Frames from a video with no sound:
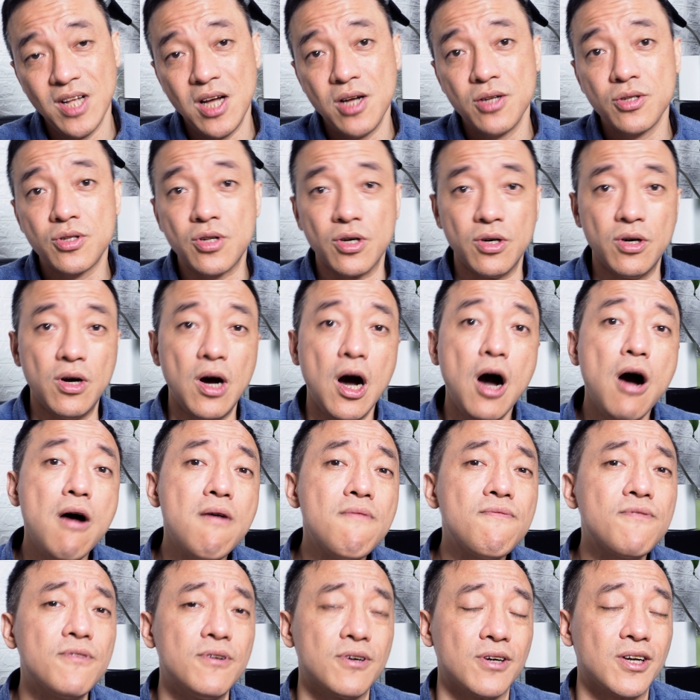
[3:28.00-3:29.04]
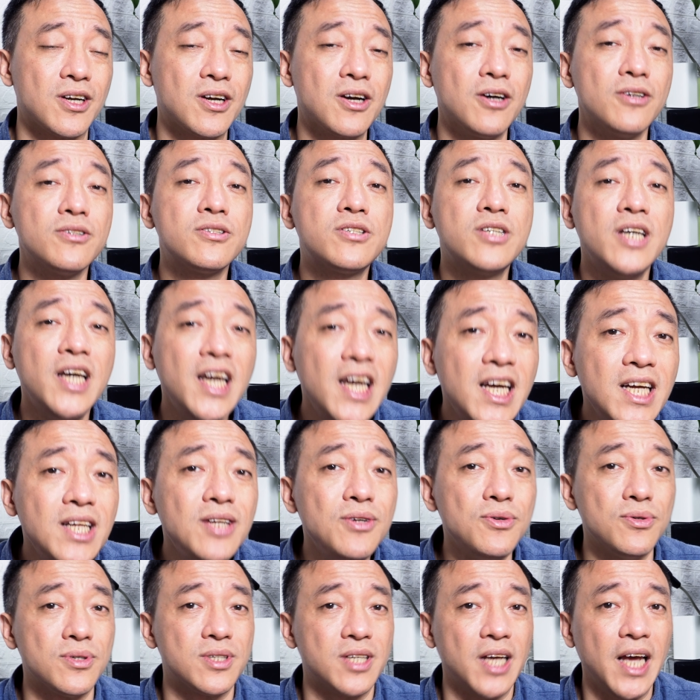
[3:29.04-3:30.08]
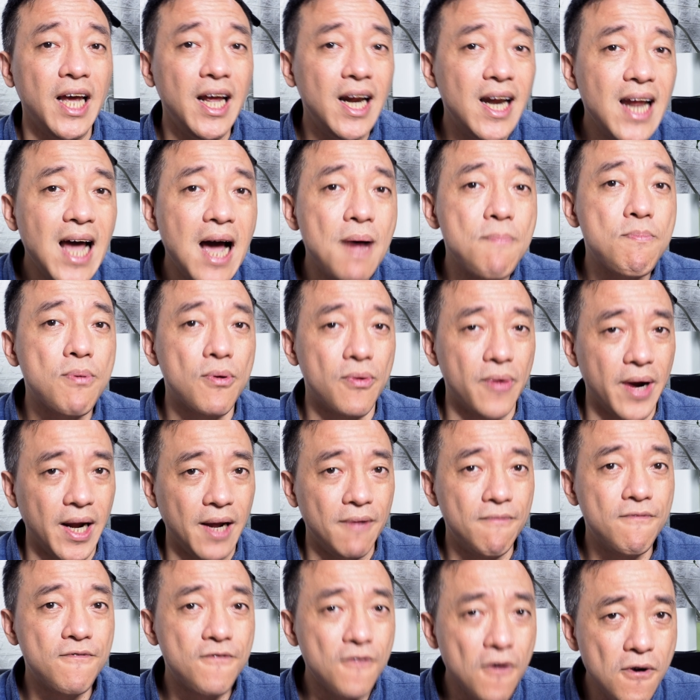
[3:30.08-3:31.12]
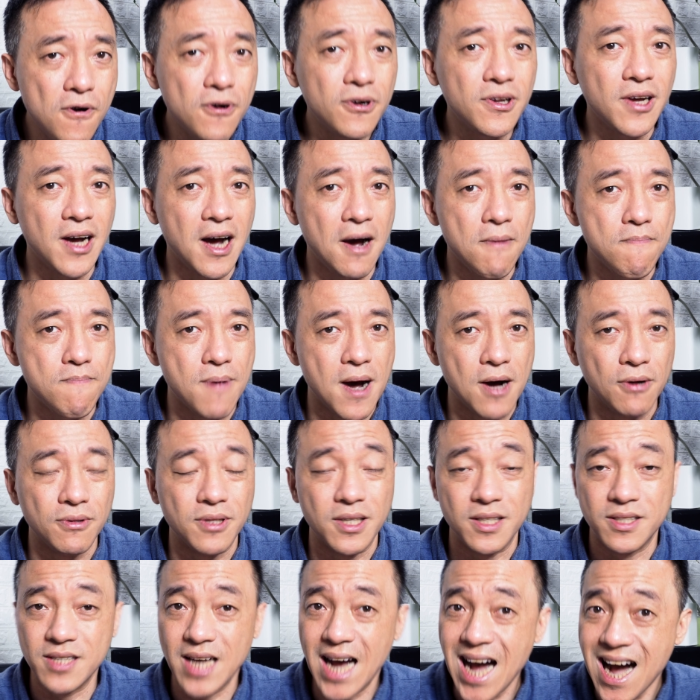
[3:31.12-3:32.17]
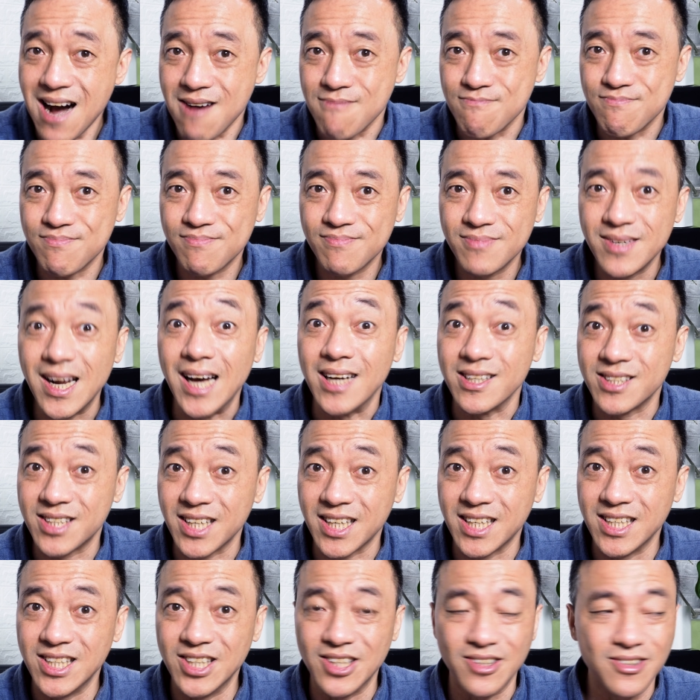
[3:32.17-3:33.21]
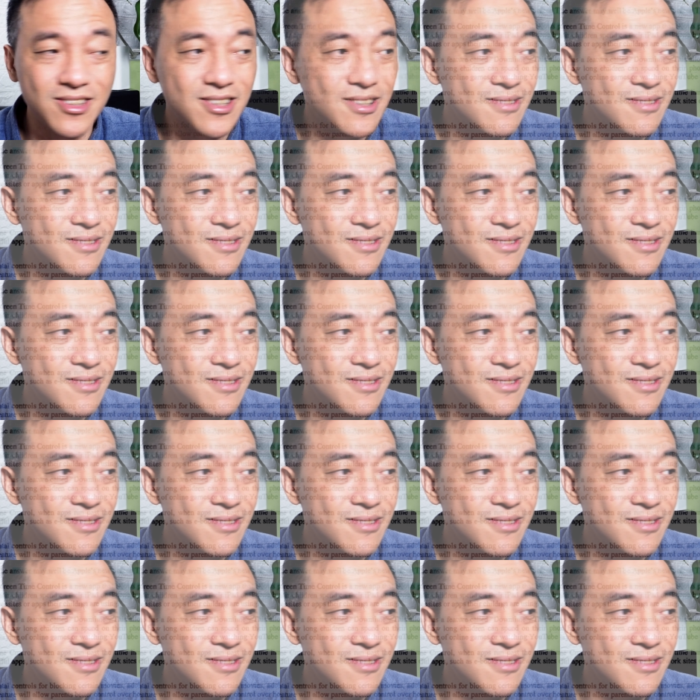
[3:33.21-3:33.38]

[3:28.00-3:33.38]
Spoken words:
The author continues to elaborate further about this app. Let's take a look.